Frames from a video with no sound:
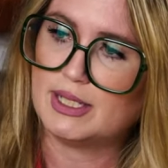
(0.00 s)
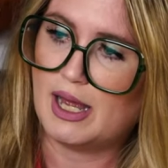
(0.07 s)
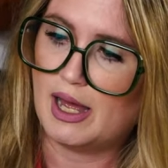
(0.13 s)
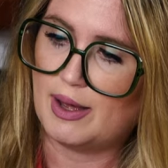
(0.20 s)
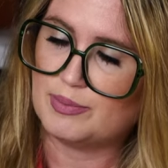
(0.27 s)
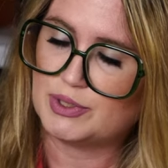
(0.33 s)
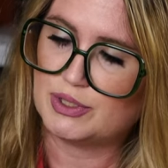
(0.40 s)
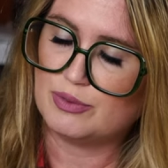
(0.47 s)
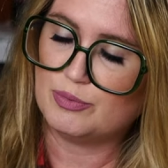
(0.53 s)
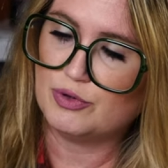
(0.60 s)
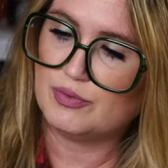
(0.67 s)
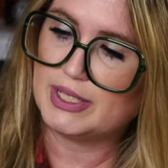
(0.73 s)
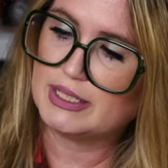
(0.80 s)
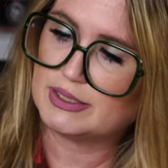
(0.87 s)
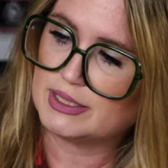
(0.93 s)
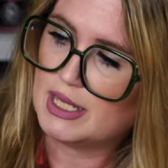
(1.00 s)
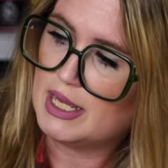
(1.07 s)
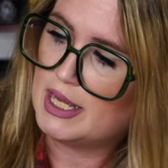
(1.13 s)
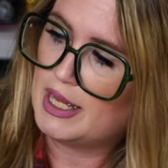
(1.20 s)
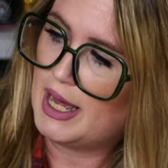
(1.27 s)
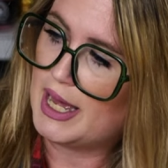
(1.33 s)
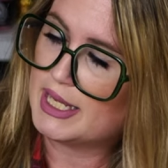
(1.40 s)
to, um, to the movies
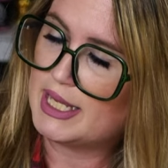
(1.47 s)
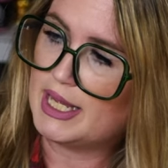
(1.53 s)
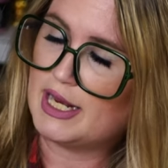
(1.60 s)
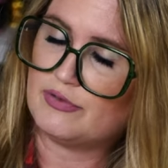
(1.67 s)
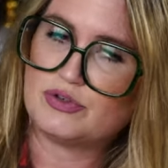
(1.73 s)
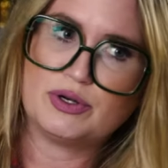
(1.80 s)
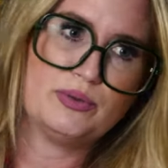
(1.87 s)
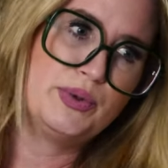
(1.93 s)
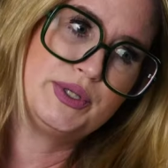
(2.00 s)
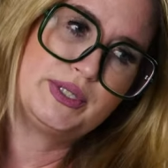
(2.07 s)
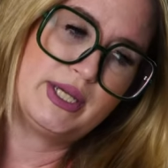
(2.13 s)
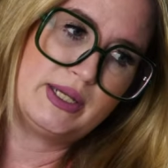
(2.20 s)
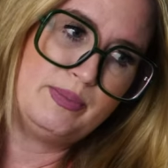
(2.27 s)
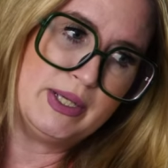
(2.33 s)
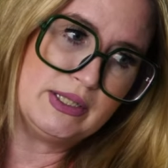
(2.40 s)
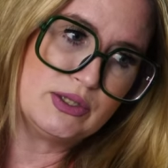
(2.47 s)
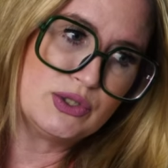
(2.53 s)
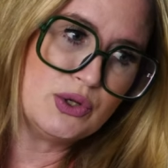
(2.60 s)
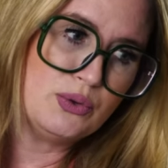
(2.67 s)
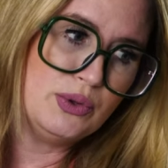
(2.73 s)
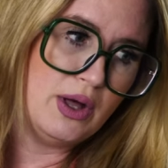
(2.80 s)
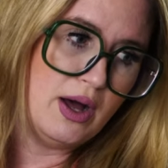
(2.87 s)
again after it was like been
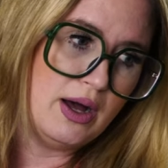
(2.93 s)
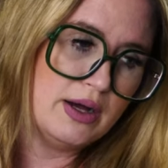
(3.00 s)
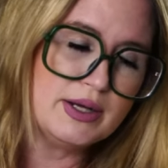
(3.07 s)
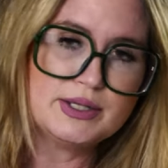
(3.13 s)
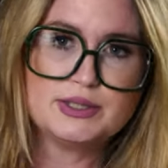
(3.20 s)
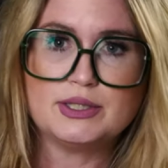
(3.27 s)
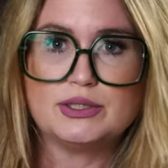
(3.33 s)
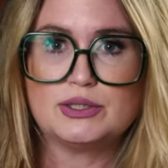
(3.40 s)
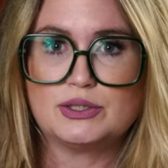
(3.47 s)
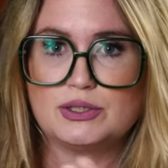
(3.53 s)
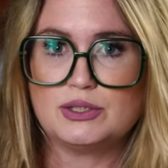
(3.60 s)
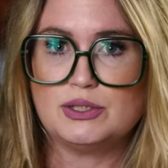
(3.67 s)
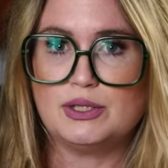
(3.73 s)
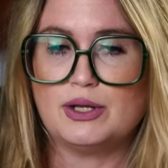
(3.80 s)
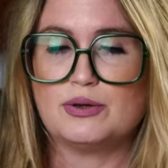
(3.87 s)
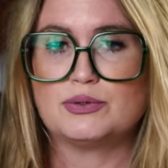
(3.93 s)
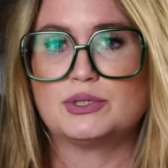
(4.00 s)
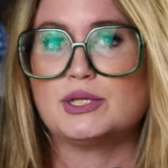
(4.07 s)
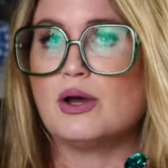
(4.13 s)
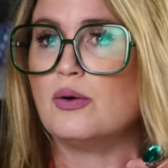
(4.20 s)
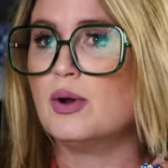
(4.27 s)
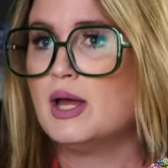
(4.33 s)
so long since, you know.
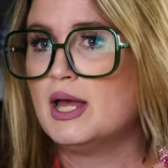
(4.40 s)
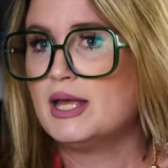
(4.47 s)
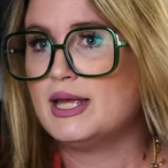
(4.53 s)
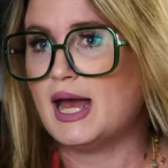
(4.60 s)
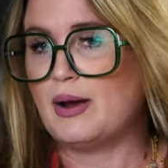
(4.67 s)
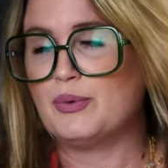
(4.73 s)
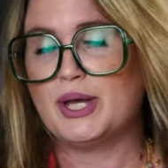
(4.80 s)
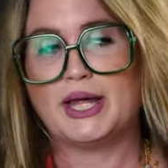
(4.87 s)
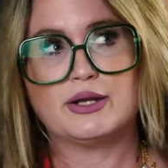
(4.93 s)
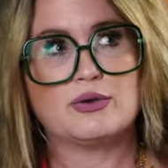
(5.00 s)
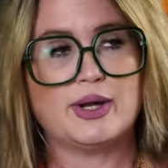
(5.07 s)
So yeah, we had a